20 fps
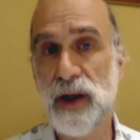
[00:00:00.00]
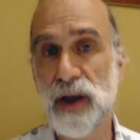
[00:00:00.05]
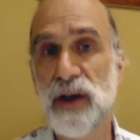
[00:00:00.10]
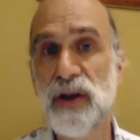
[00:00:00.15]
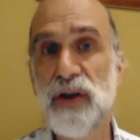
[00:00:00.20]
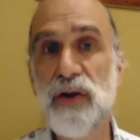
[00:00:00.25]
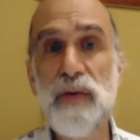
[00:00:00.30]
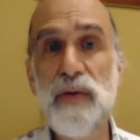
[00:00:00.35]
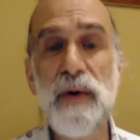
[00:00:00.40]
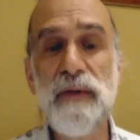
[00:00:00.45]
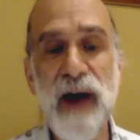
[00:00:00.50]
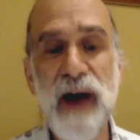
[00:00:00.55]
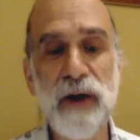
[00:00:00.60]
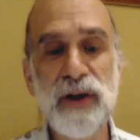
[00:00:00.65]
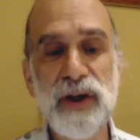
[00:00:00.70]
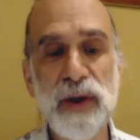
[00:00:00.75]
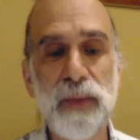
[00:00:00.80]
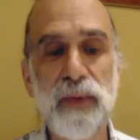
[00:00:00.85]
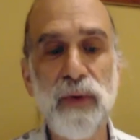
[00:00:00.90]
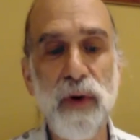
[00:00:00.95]
You move
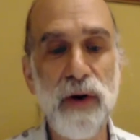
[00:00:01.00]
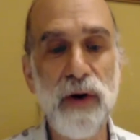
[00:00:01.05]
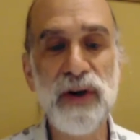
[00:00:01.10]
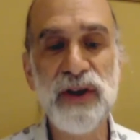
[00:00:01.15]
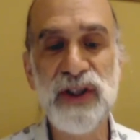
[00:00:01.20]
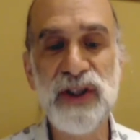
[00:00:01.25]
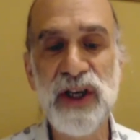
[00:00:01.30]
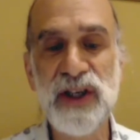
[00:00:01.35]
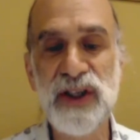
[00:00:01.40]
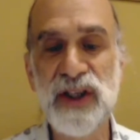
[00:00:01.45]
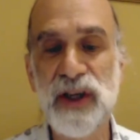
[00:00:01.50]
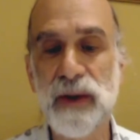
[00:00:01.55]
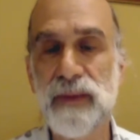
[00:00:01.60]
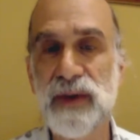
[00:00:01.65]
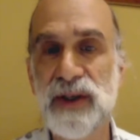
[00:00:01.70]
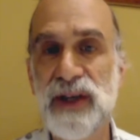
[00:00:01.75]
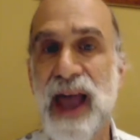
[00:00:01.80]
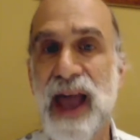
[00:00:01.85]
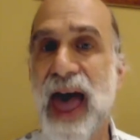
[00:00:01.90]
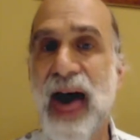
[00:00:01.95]
out to broader
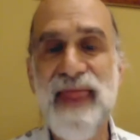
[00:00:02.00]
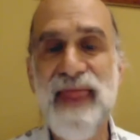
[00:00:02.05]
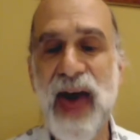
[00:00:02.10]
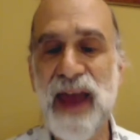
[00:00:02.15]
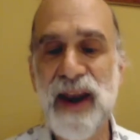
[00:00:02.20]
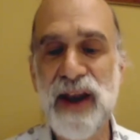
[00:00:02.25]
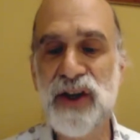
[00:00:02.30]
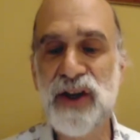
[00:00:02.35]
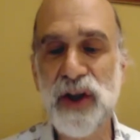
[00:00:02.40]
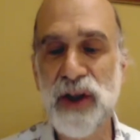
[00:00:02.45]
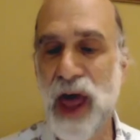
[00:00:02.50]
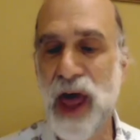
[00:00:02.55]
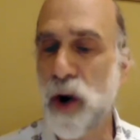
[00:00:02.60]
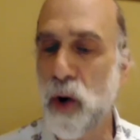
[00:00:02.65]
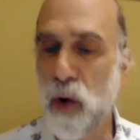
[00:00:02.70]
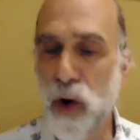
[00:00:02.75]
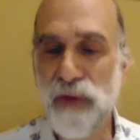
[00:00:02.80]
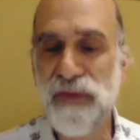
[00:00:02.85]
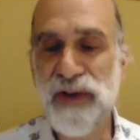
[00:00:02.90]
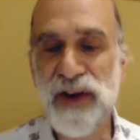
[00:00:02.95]
systems, that,
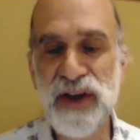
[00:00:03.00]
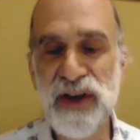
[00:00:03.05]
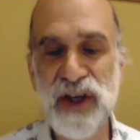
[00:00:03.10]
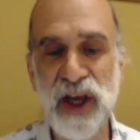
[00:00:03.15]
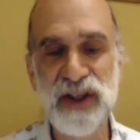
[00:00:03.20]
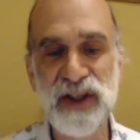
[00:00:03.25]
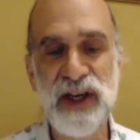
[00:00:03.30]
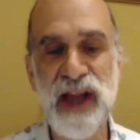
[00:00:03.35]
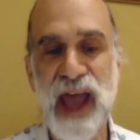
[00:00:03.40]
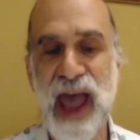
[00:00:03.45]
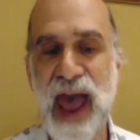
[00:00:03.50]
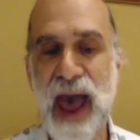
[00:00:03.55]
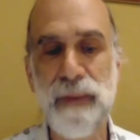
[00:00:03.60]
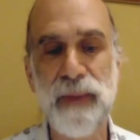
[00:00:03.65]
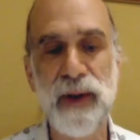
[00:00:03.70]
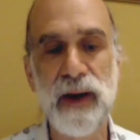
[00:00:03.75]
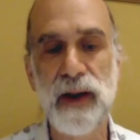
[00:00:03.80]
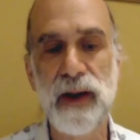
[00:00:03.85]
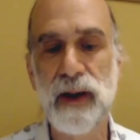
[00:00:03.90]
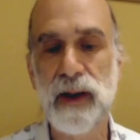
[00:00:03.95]
that often doesn't happen.